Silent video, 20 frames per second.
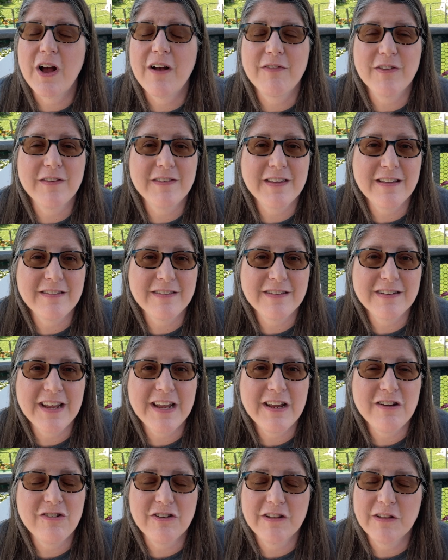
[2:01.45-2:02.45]
this
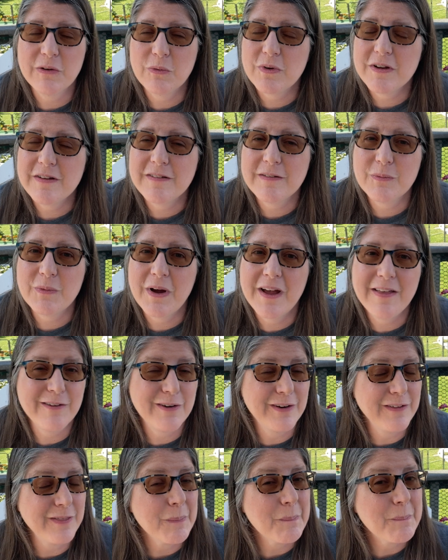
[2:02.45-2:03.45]
hesitation, the reason why they're
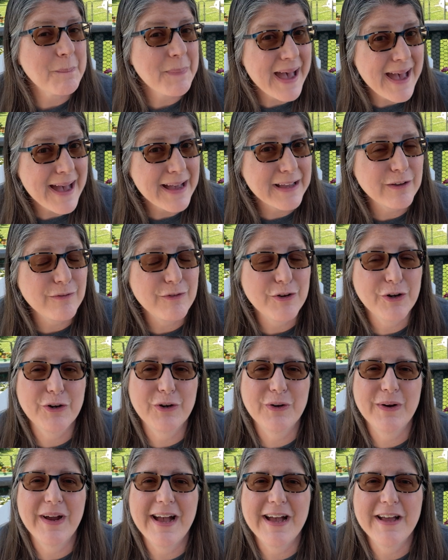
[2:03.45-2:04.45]
in the back of your
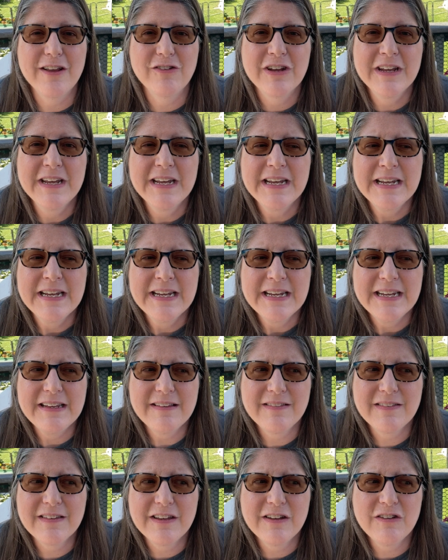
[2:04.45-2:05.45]
garage
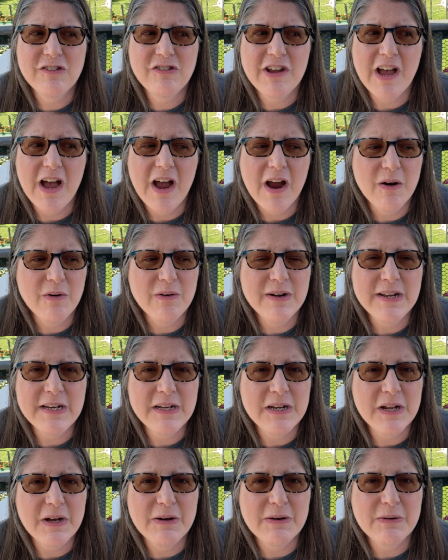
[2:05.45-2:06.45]
is because you already
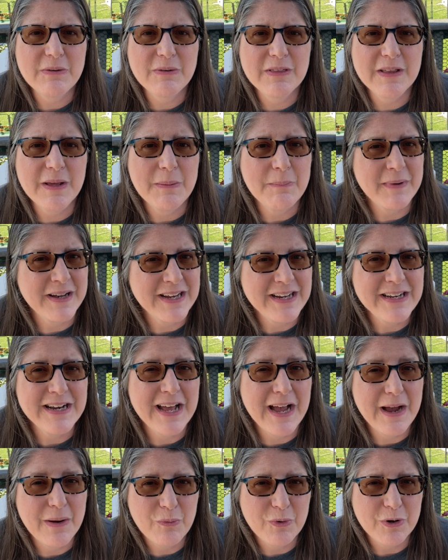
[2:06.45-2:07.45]
know they might
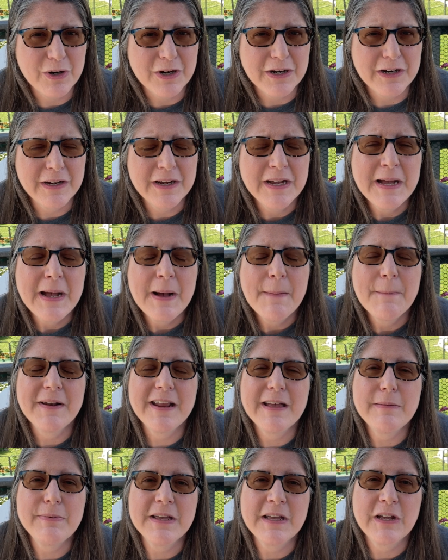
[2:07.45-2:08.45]
not work. But
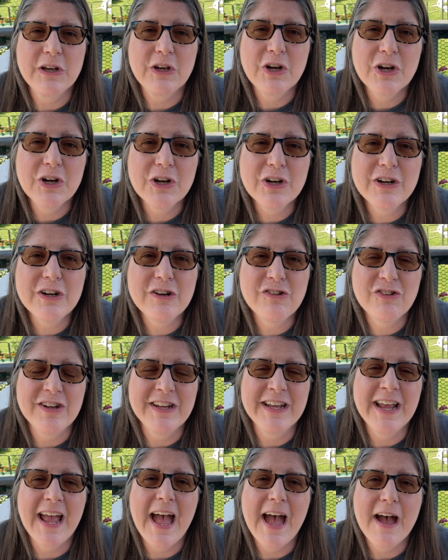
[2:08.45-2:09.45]
I've been
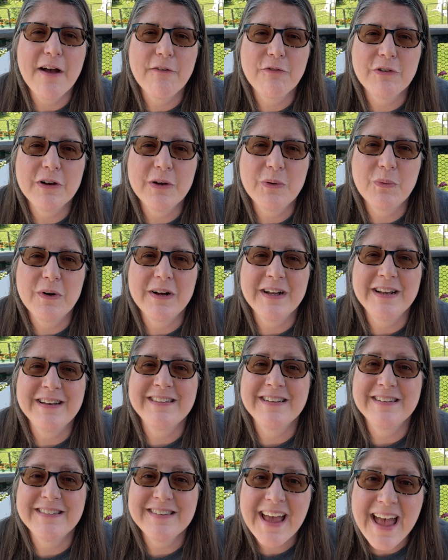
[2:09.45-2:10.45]
encouraging everyone
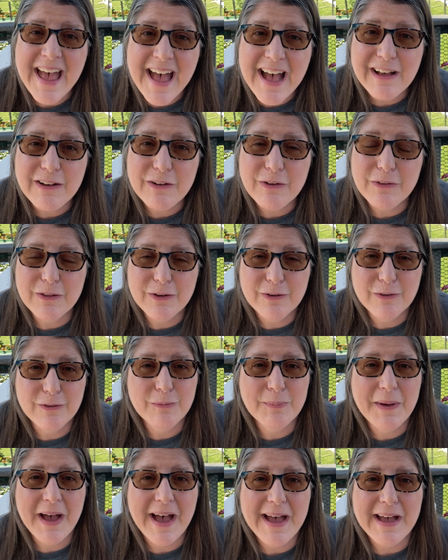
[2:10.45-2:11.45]
to tackle those
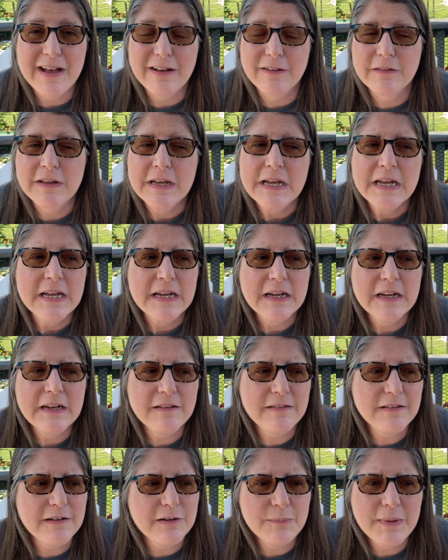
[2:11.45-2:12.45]
piles
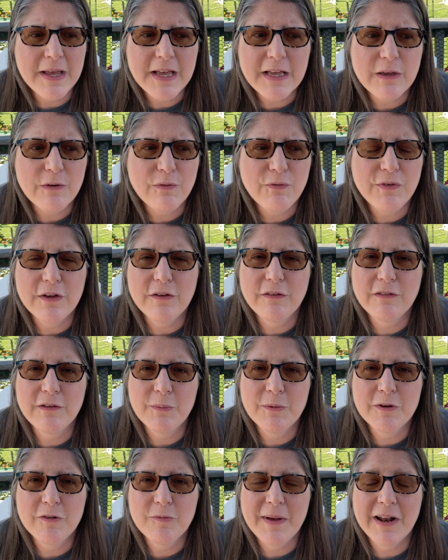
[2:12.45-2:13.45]
because it'll make you feel so
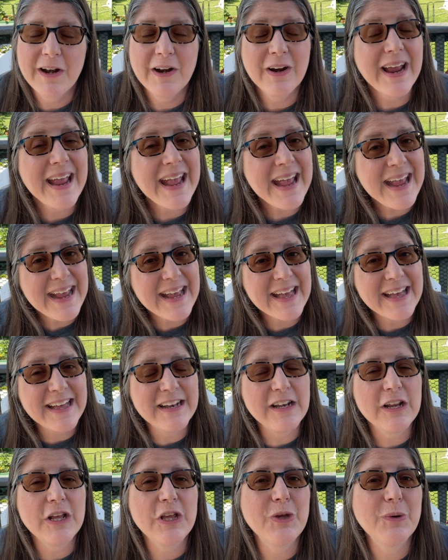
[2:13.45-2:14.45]
much better,
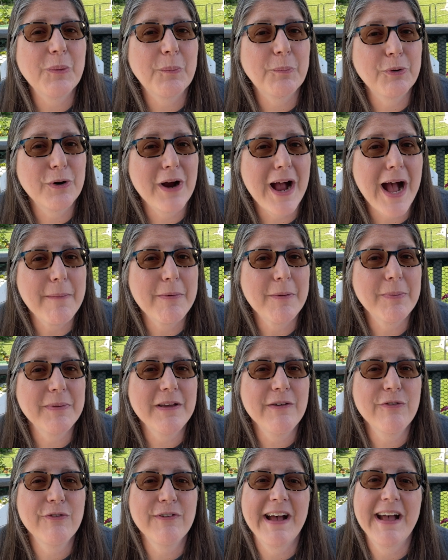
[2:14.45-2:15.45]
and you'll probably
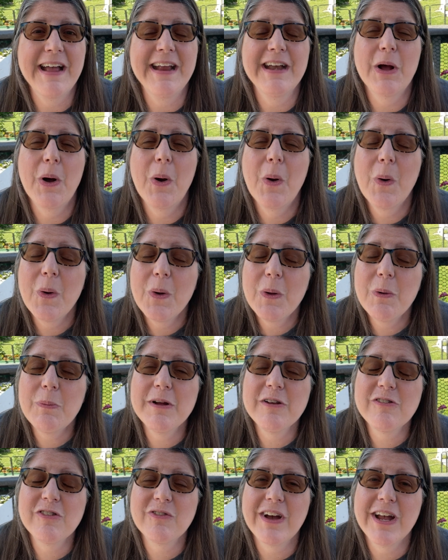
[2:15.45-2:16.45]
find a whole
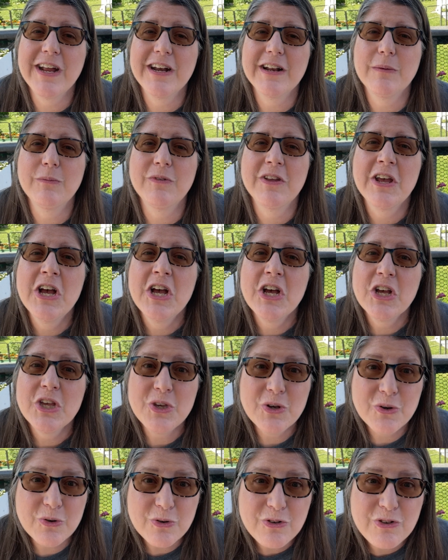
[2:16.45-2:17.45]
bunch of items
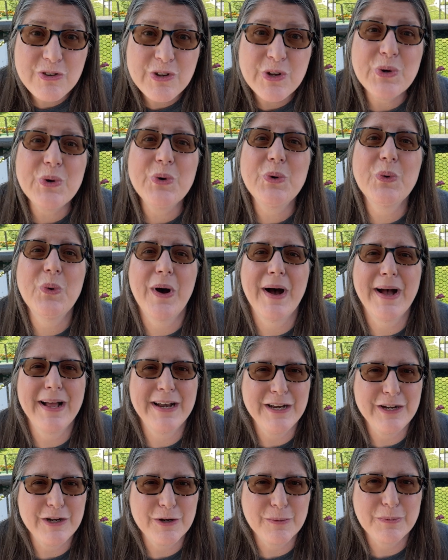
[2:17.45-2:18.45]
you do want
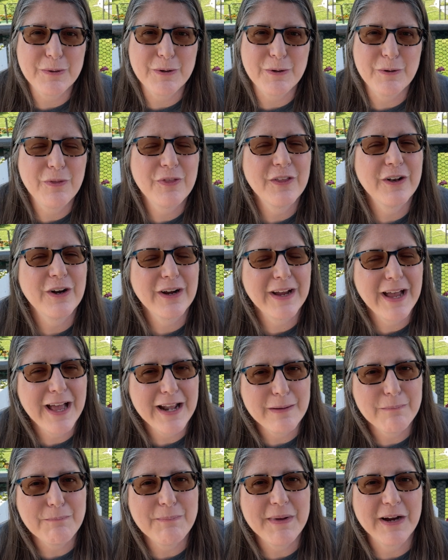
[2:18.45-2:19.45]
in your booth that are kind
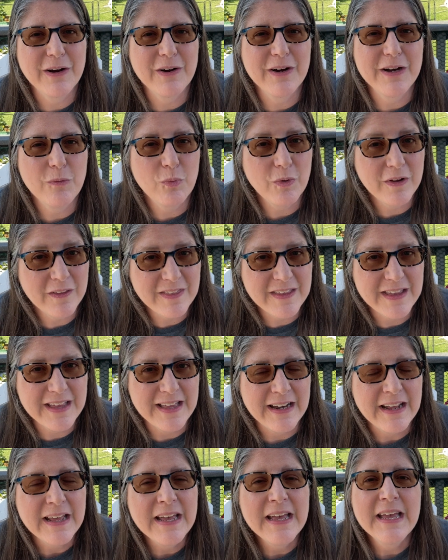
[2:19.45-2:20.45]
of buried within.